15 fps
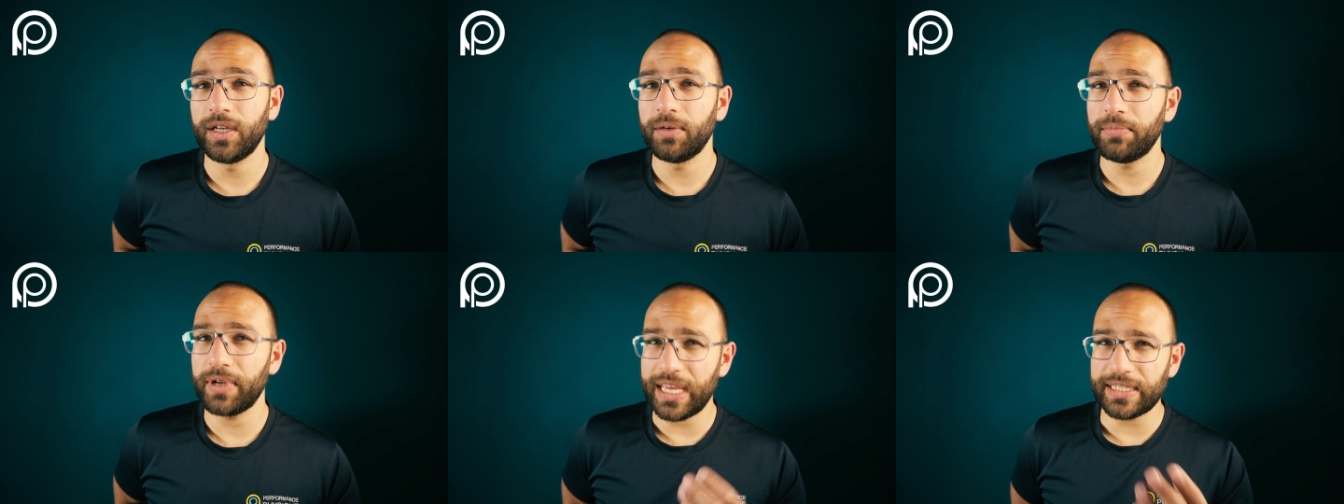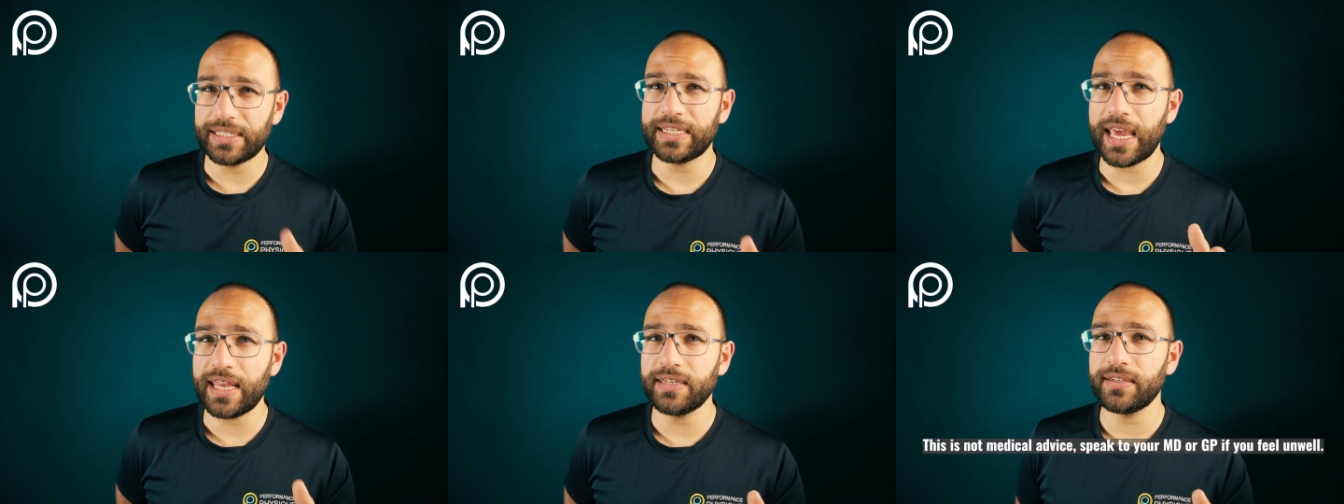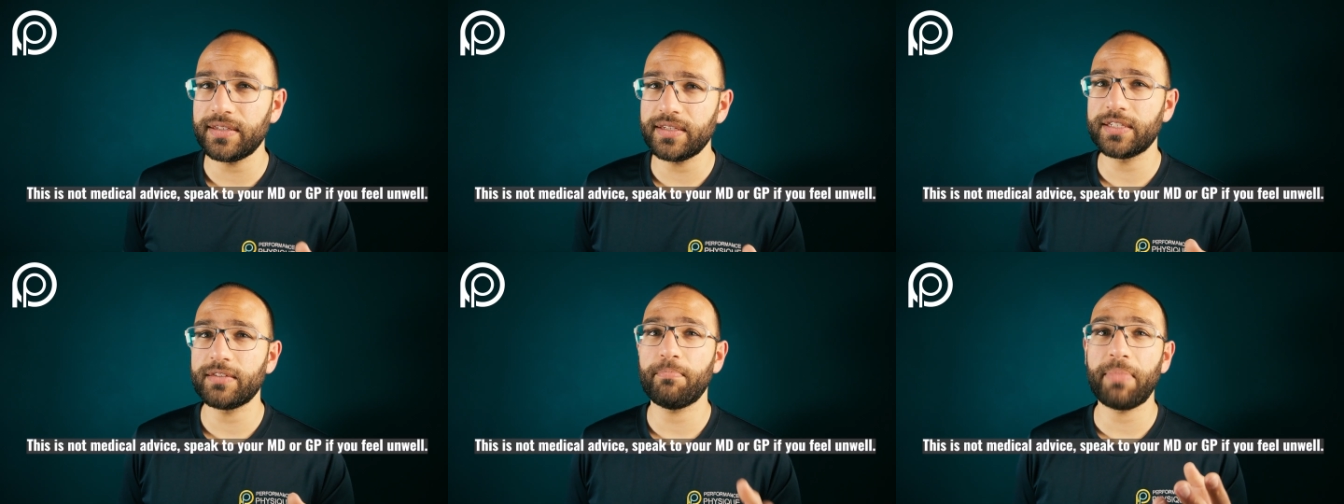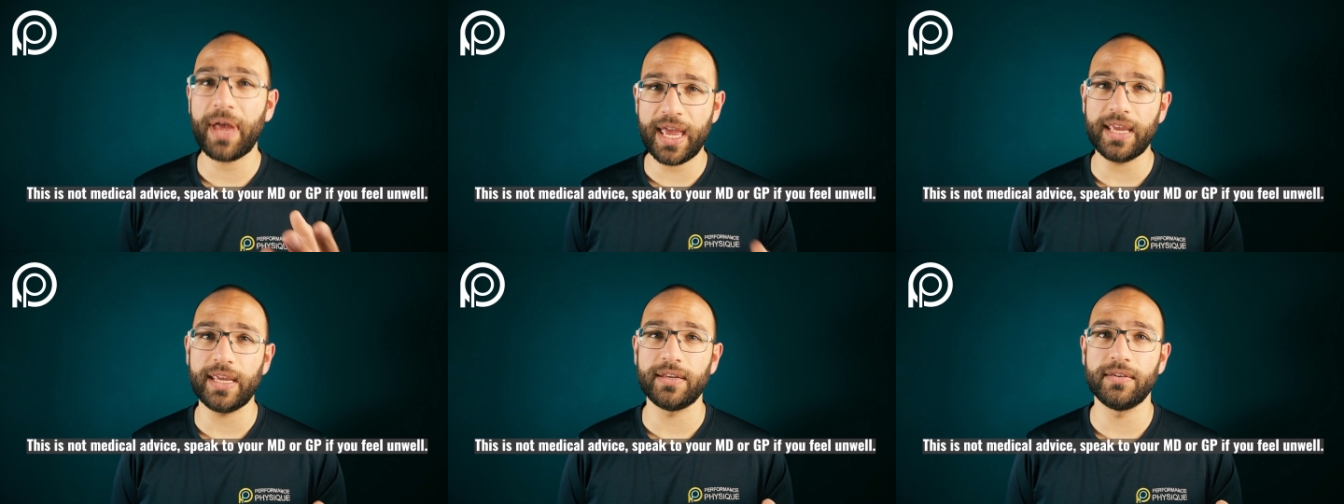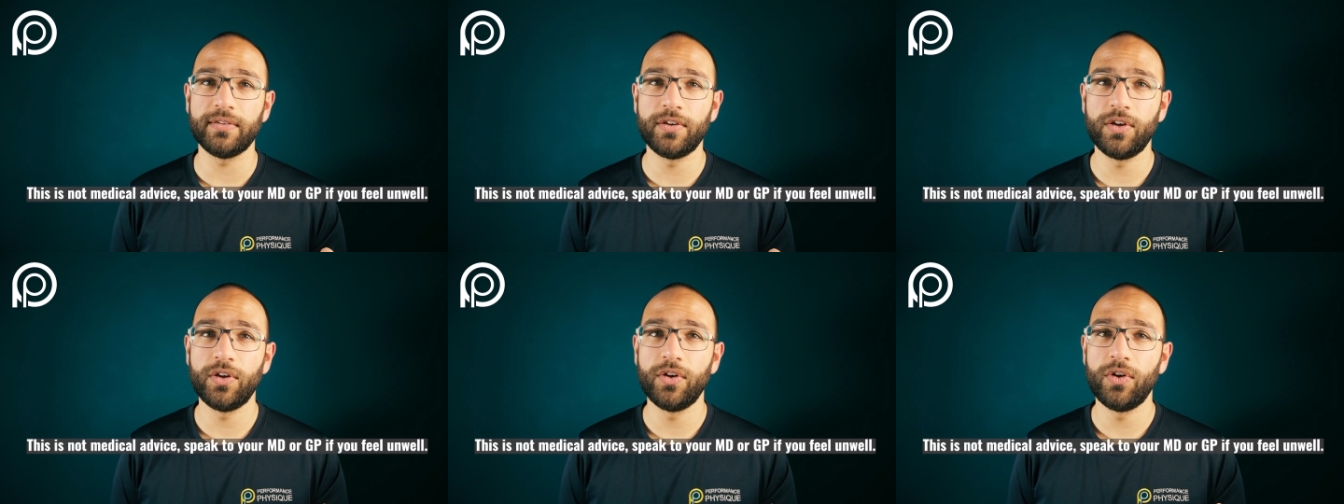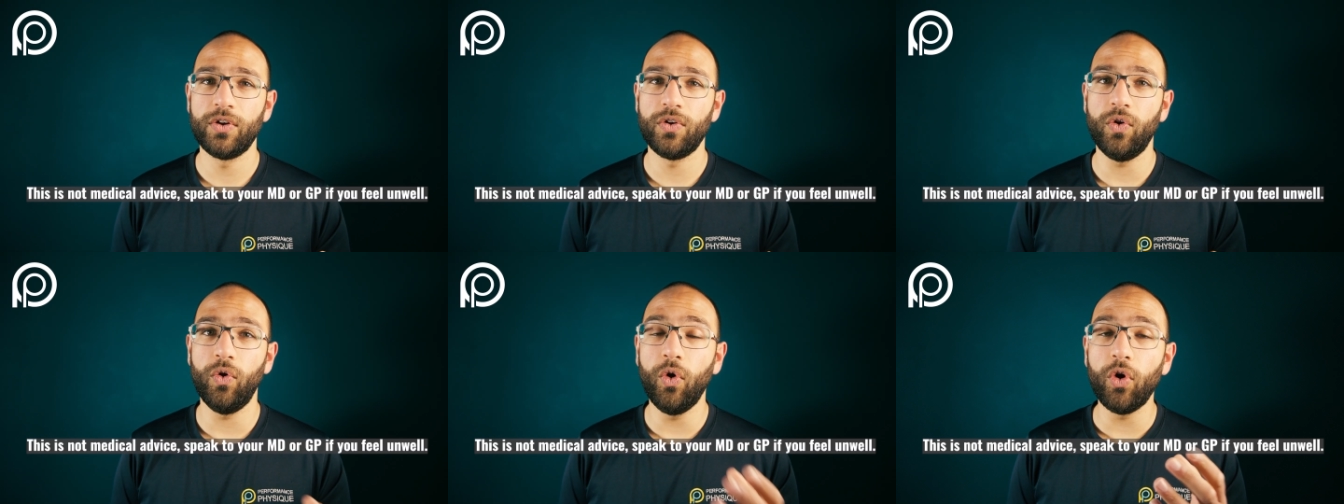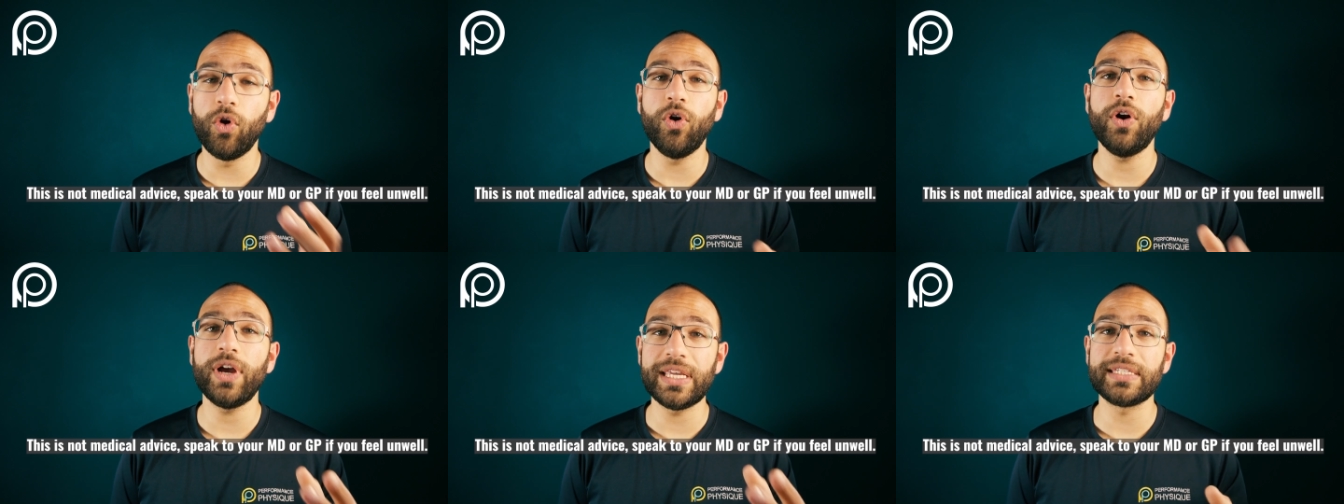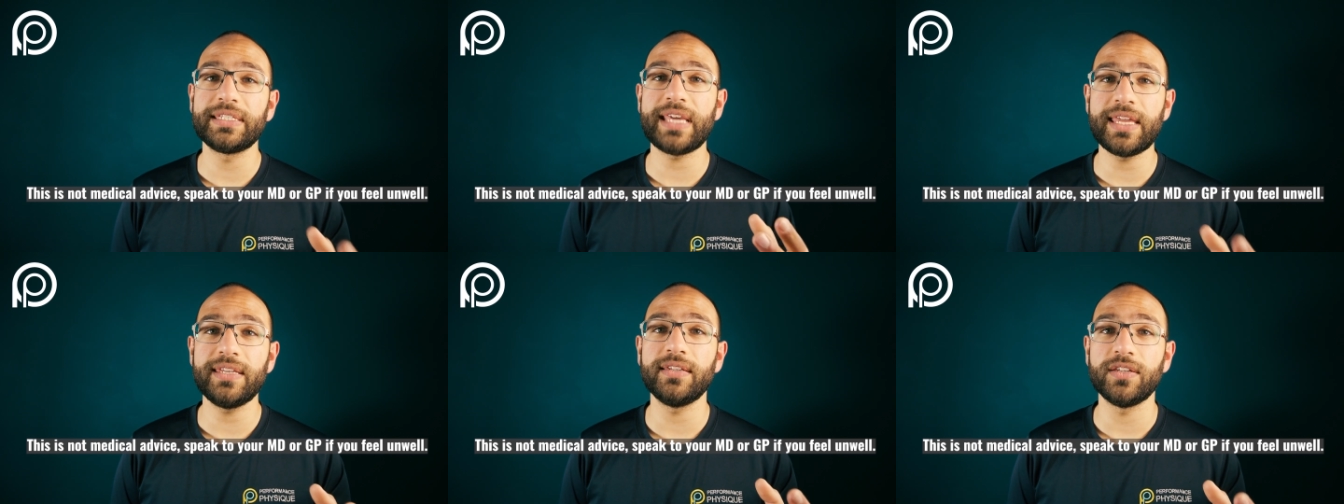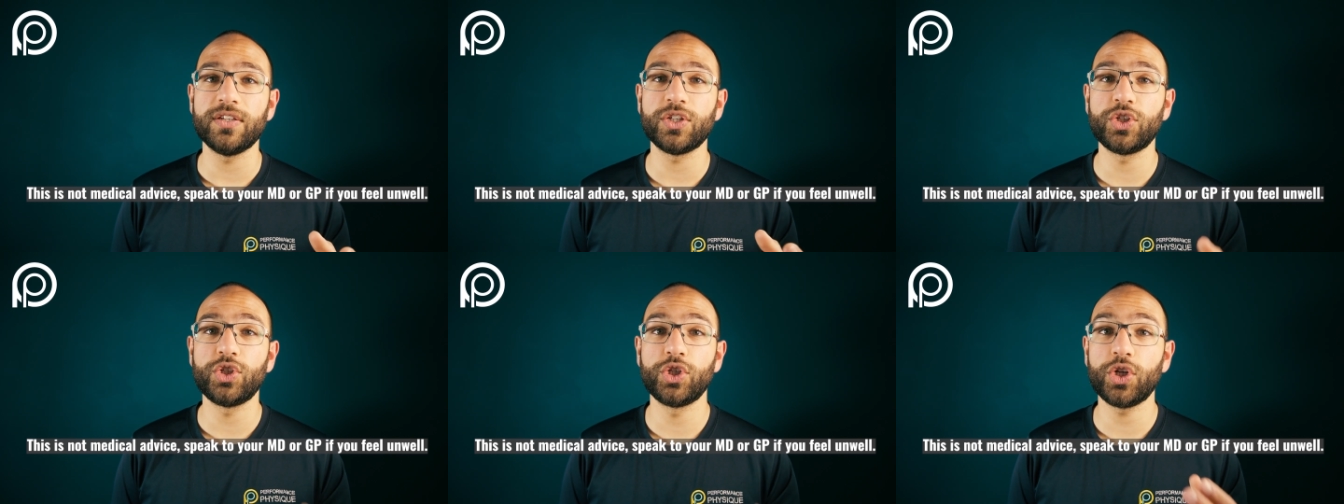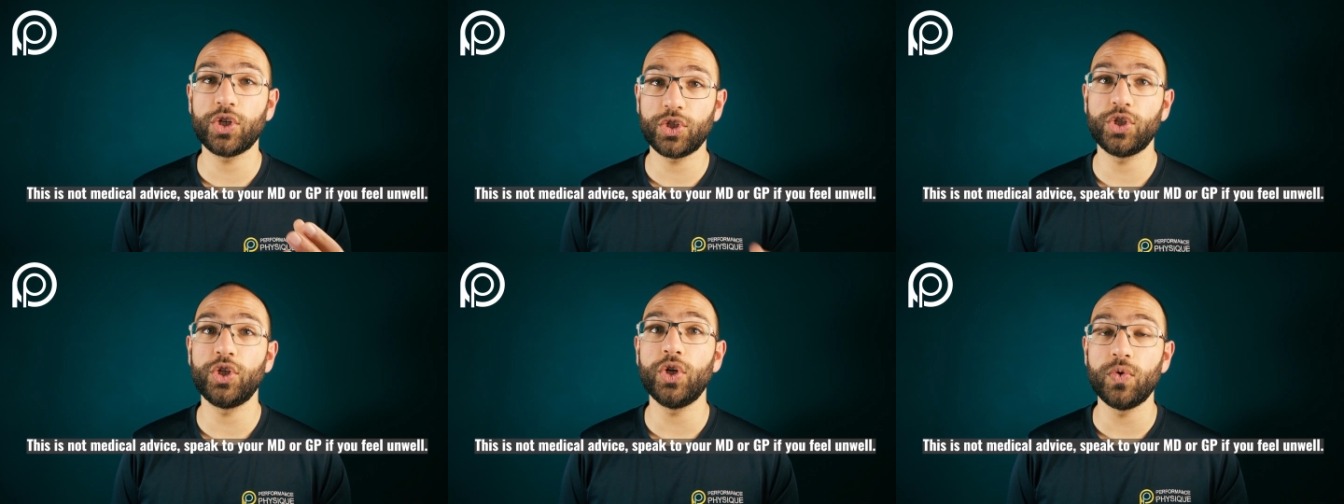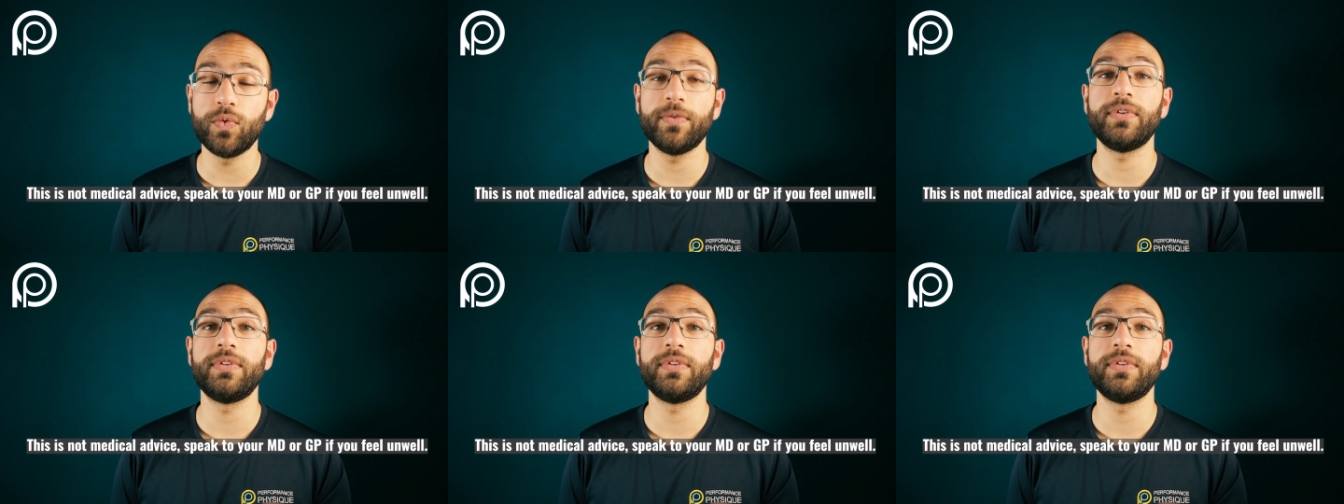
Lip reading: but is tenderness pain? Or is tenderness just you